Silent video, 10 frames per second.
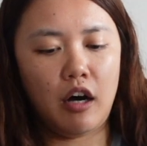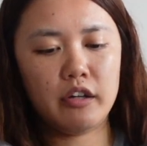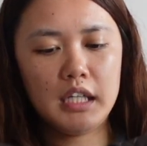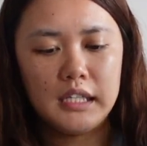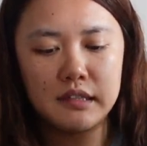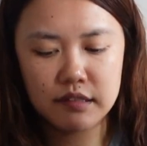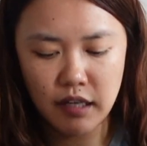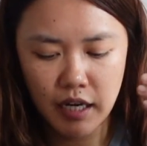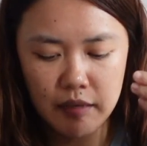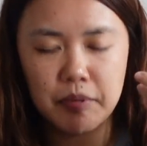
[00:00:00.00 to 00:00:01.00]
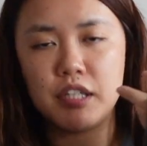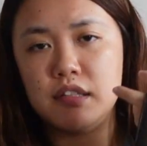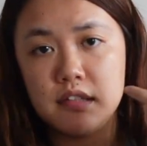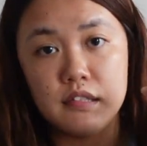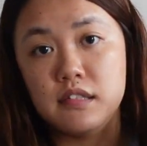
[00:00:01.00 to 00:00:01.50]
On the inside, because
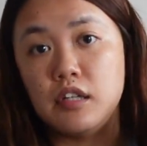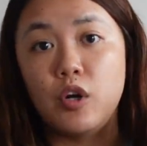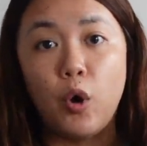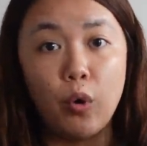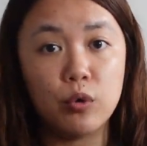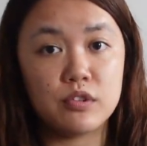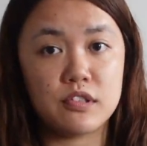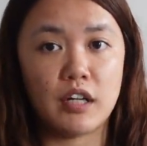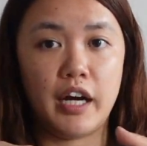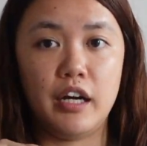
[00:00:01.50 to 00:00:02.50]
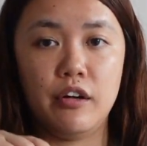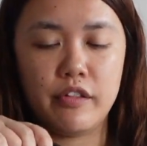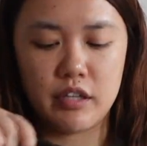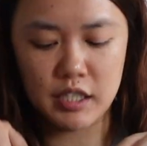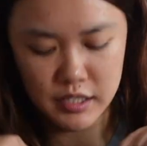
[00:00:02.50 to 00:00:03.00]
this is an old style,
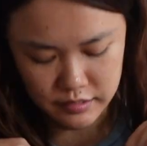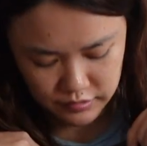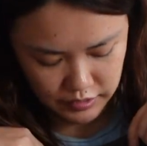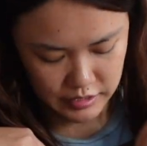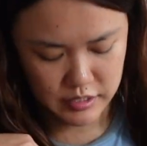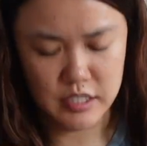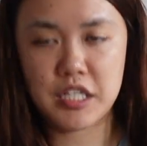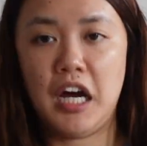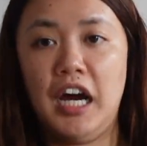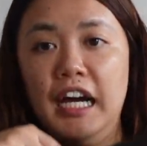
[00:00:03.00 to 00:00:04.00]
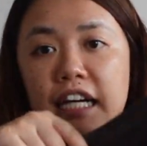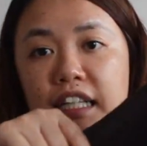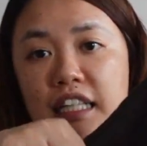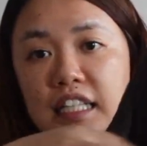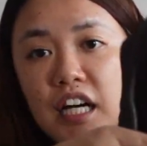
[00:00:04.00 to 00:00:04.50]
there is like a
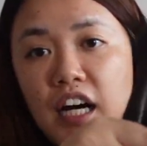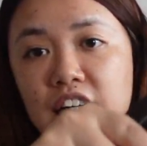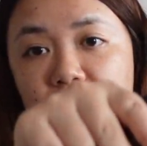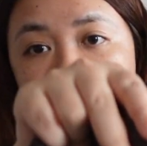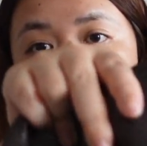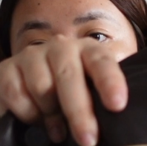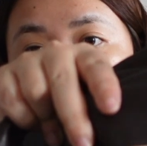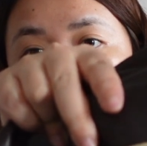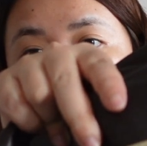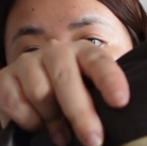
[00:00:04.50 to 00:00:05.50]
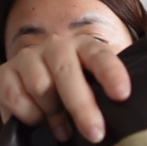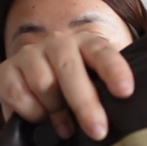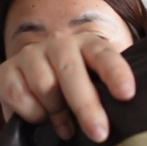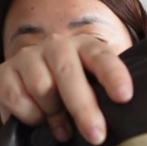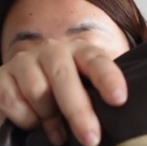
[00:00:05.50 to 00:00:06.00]
tiny phone
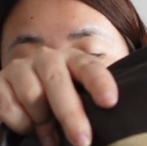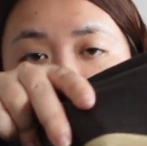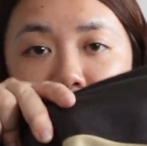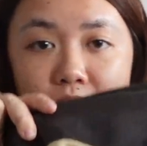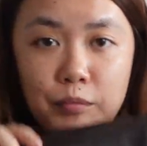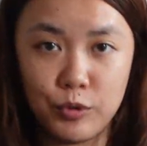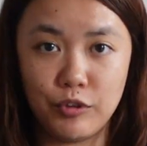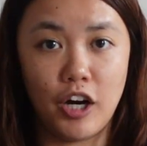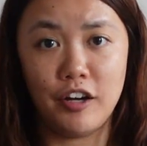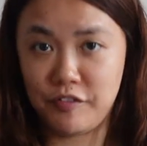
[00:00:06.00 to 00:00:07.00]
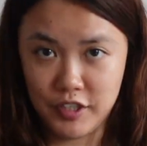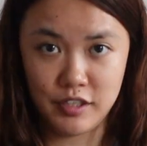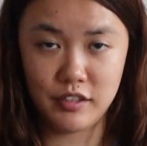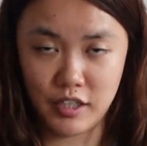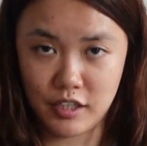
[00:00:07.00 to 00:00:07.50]
pocket that will not
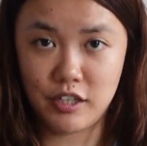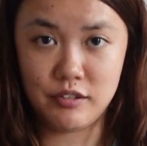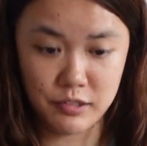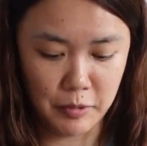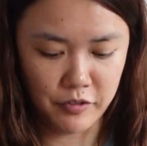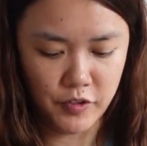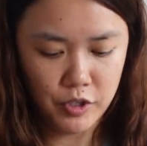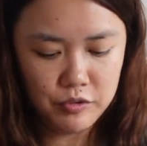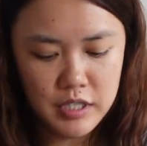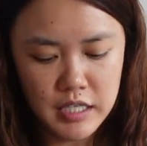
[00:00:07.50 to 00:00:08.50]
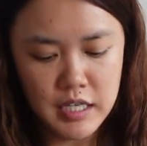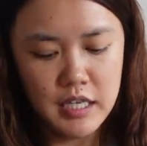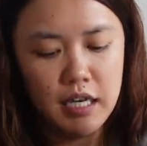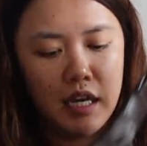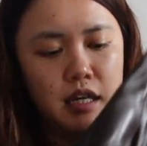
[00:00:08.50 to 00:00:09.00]
fit a current smartphone.
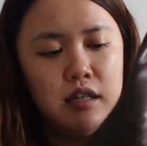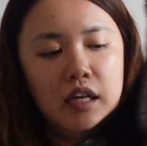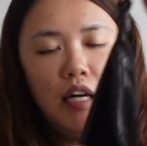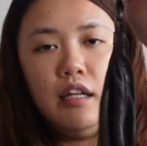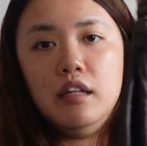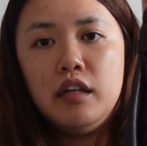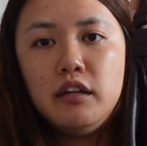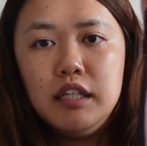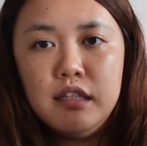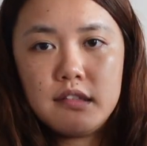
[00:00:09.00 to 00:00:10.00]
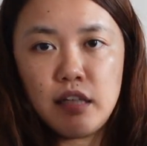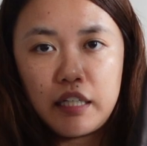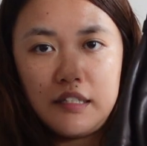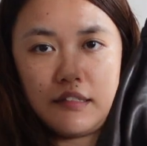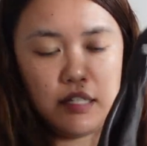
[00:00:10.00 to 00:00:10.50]
And then there is, like
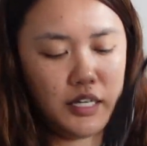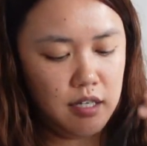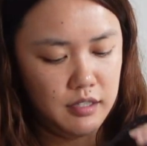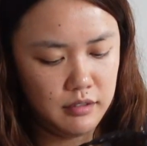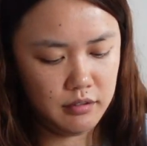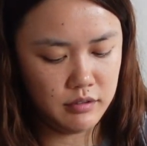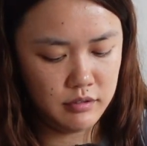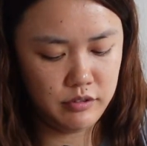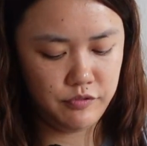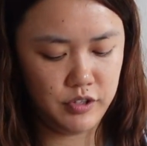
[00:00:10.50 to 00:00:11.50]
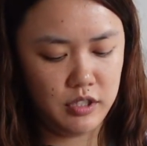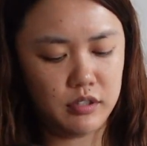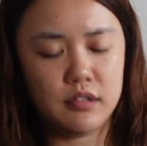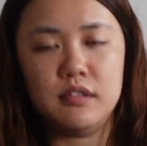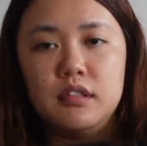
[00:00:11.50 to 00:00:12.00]
I said, hopefully you
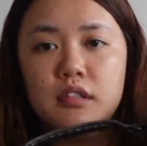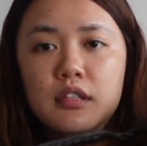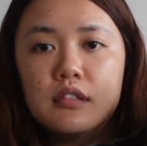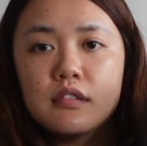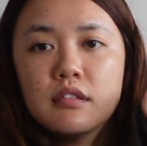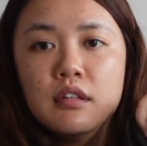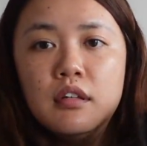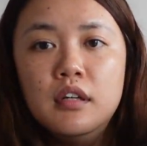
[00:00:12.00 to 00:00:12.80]
can see this,